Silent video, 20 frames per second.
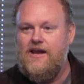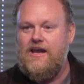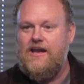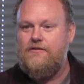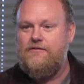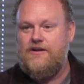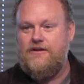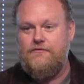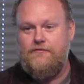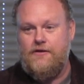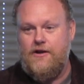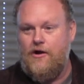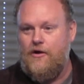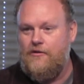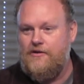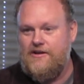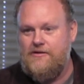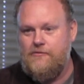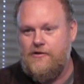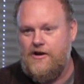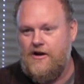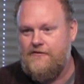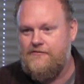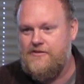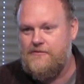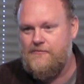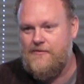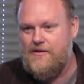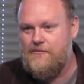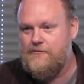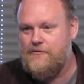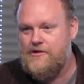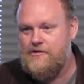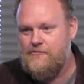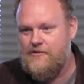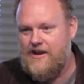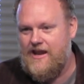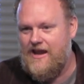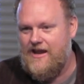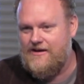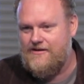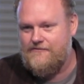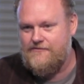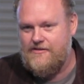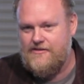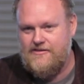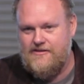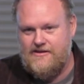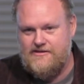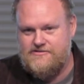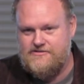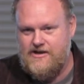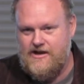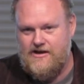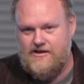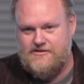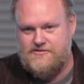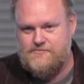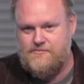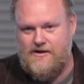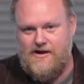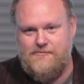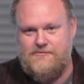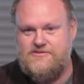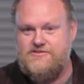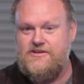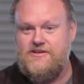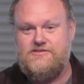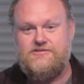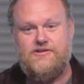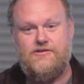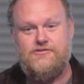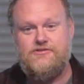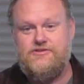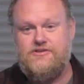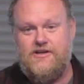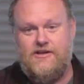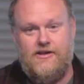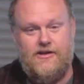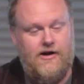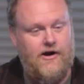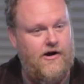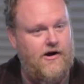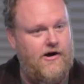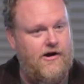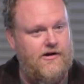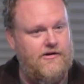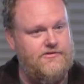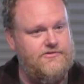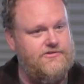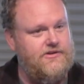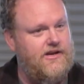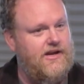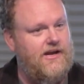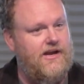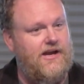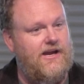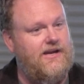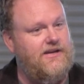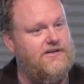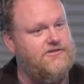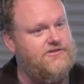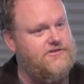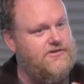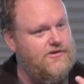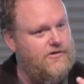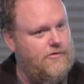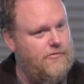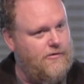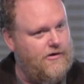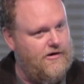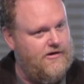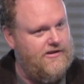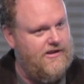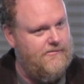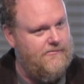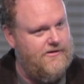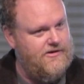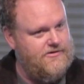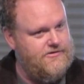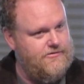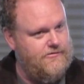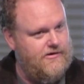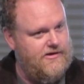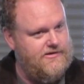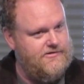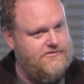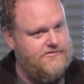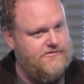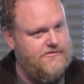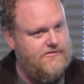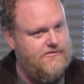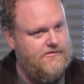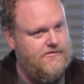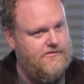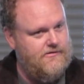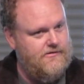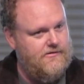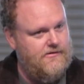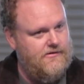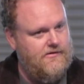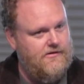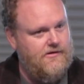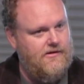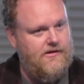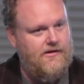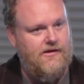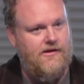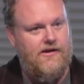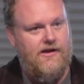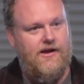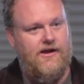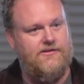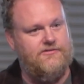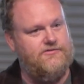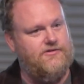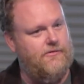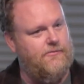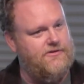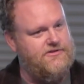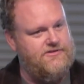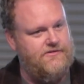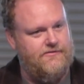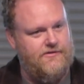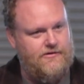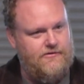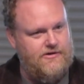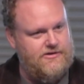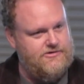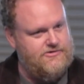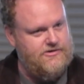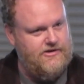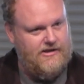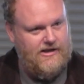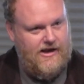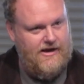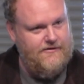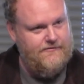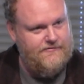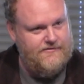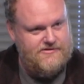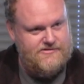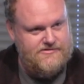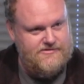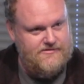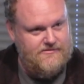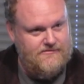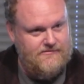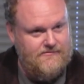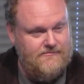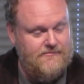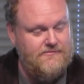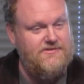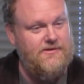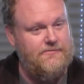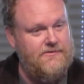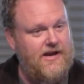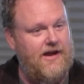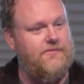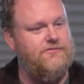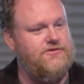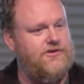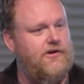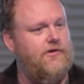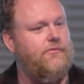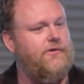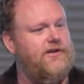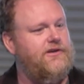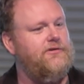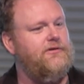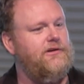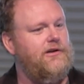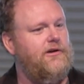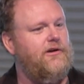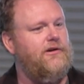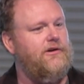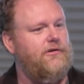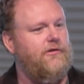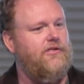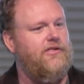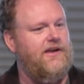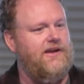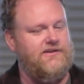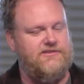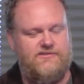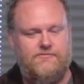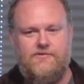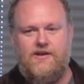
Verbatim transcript: Even if we only went off the memory we had of the things God has promised us, they're still in our hearts. He still worked them into us. And so much of the Christian life is sometimes, you know, we do learn new things.